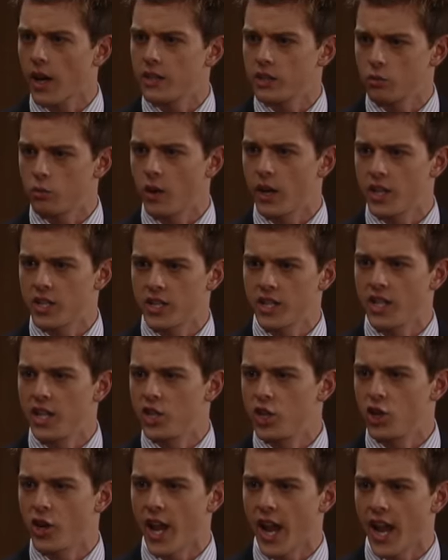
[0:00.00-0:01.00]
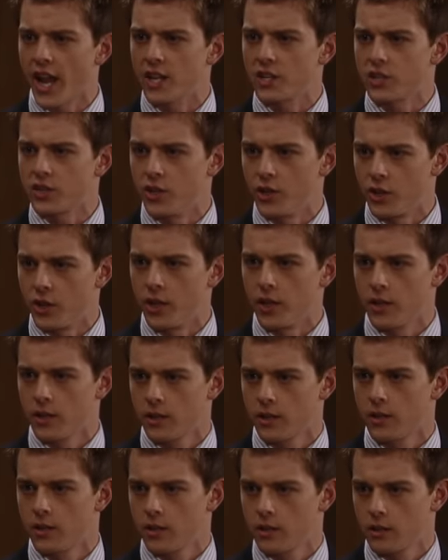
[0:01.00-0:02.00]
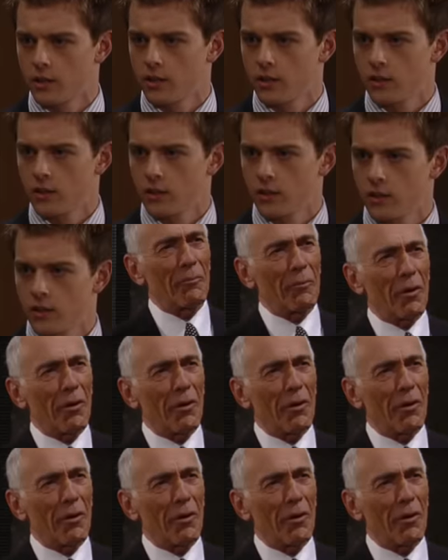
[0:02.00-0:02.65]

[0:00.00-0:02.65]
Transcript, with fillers: kinds of ways to get your hands dirty. You are the